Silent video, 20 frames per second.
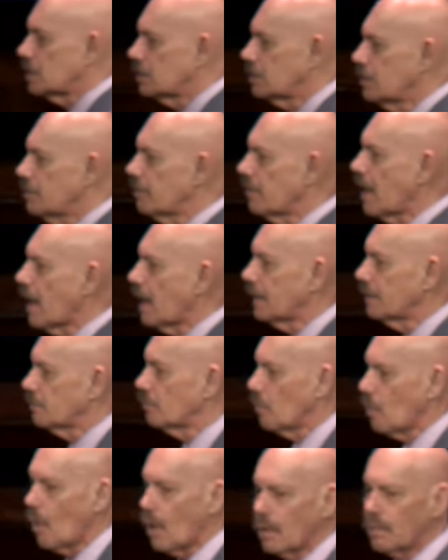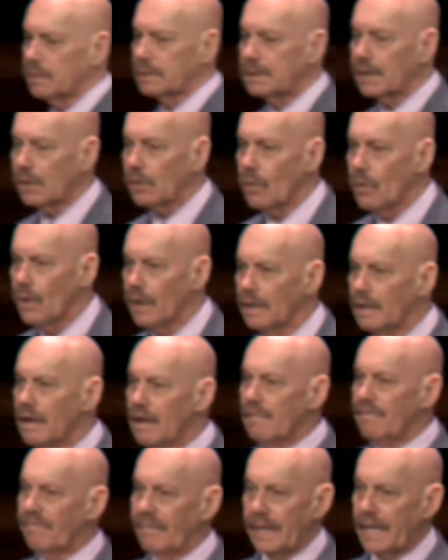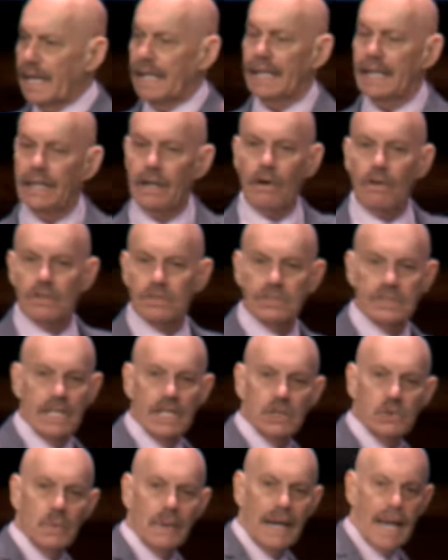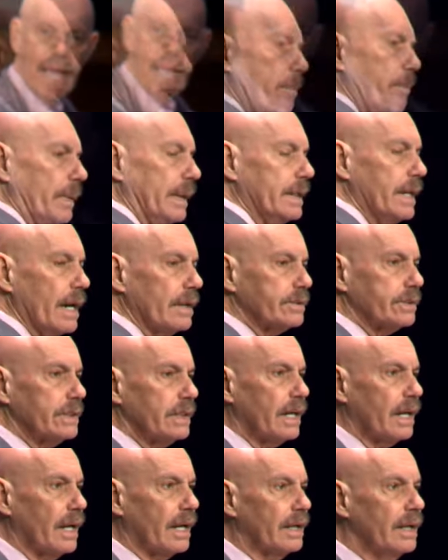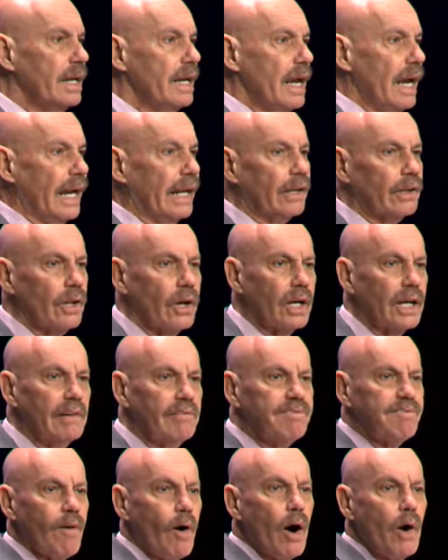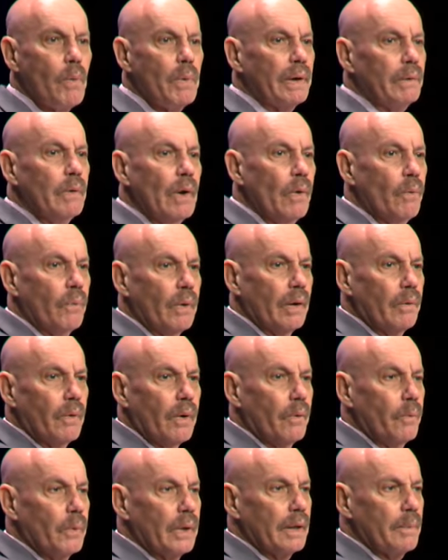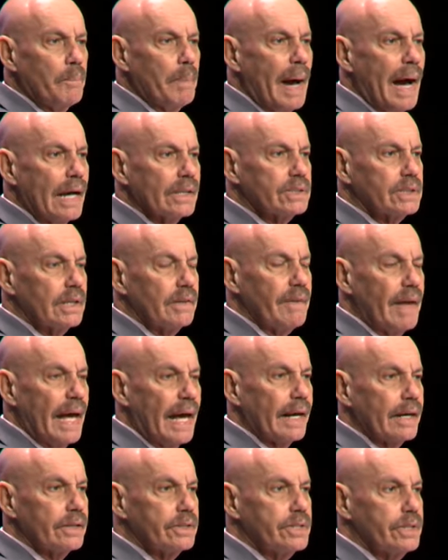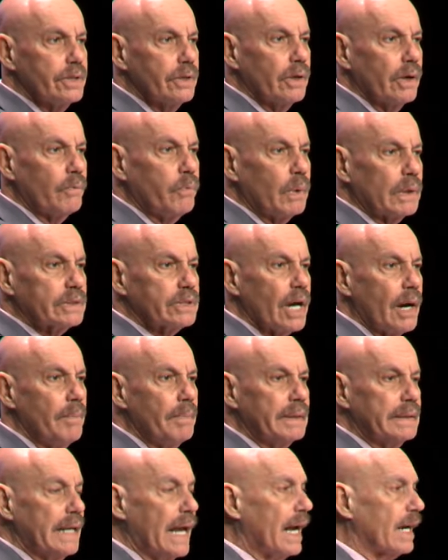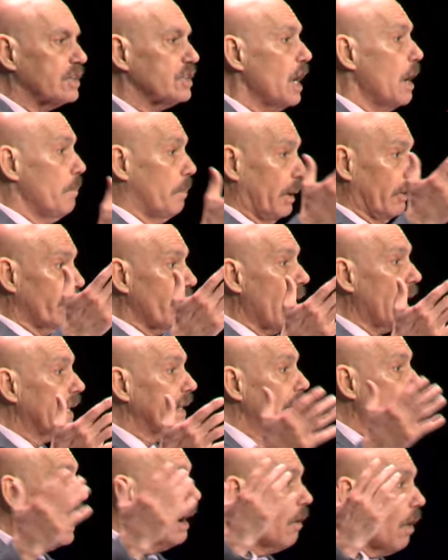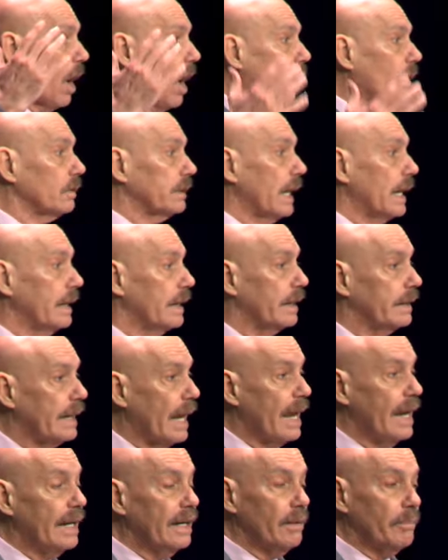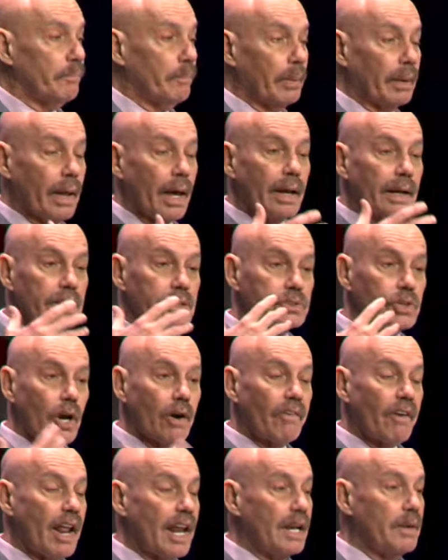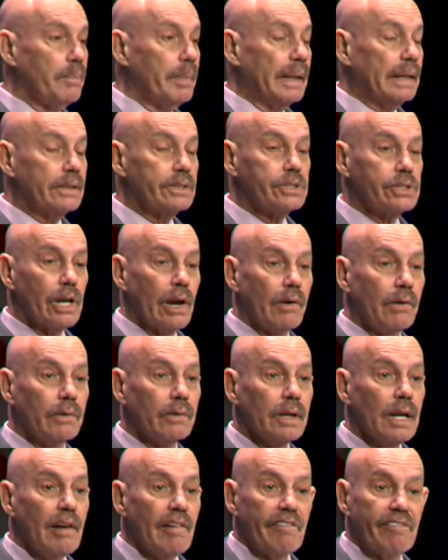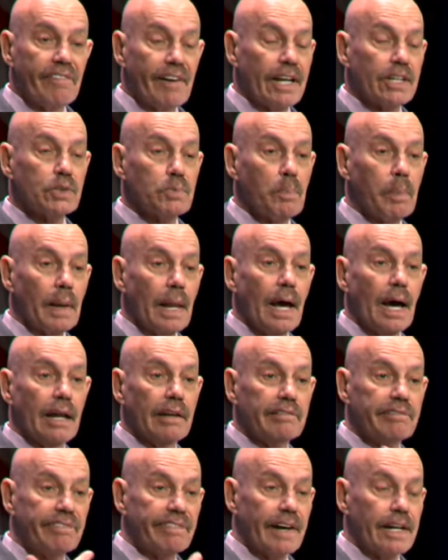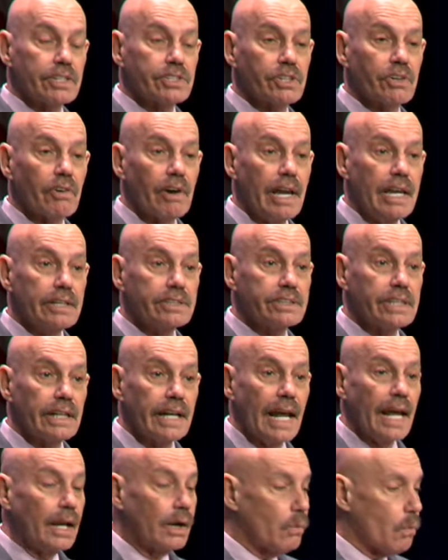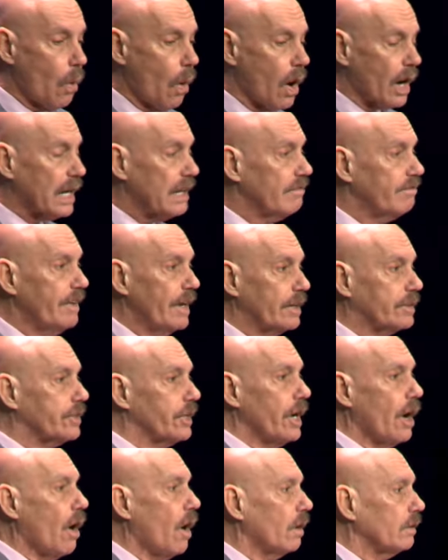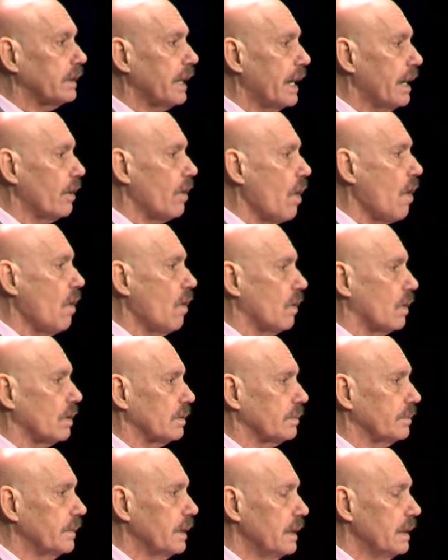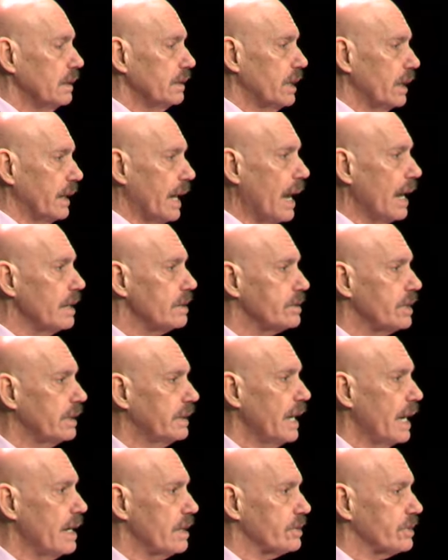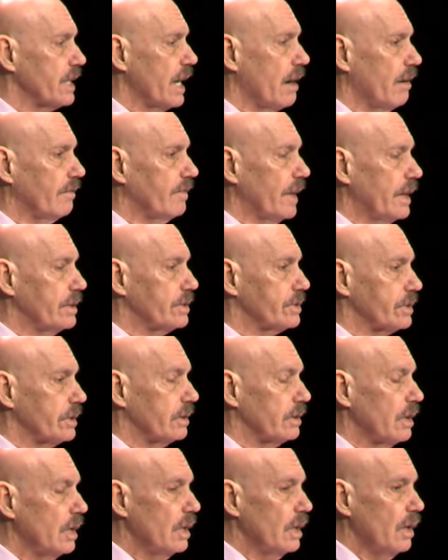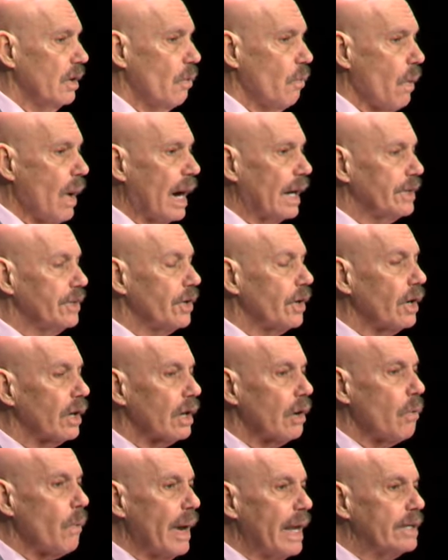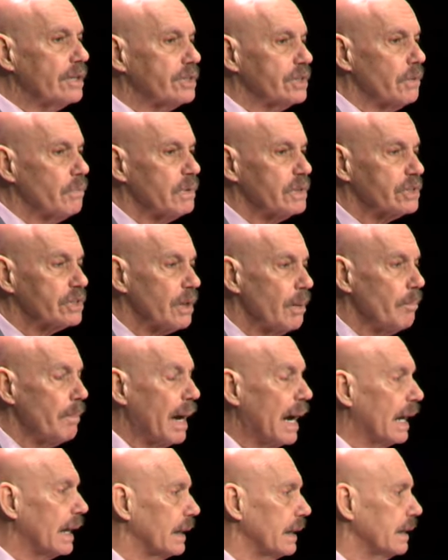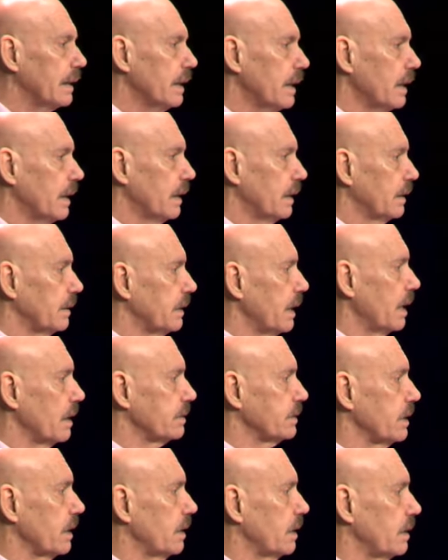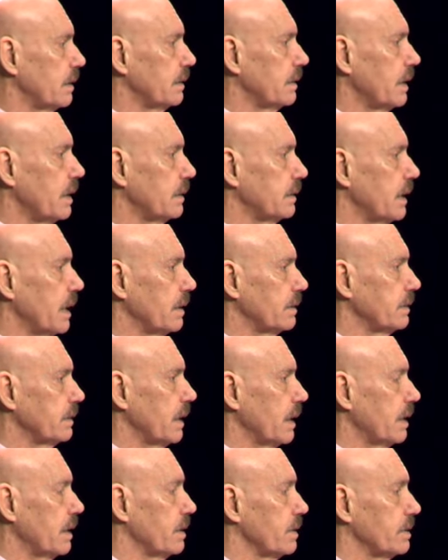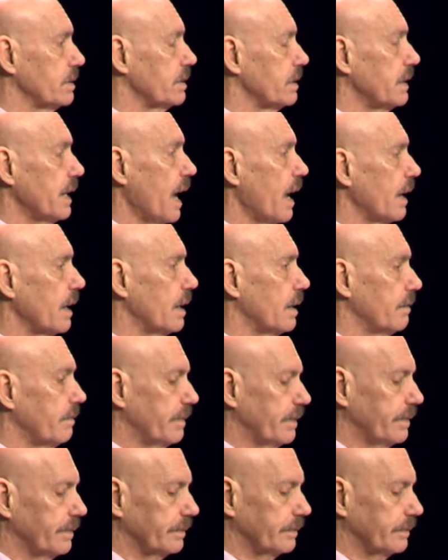to do right and walk with the Lord, forgetting those things that happened yesterday and looking forward with, with, with, a positive attitude of what's coming next. But right now, all day today, the blood has already been shown Fresh blood, fresh grace today to walk in victory all day long. Today is the day of salvation. Why are you going to waste it with somebody that's, uh, that, that, that is negative?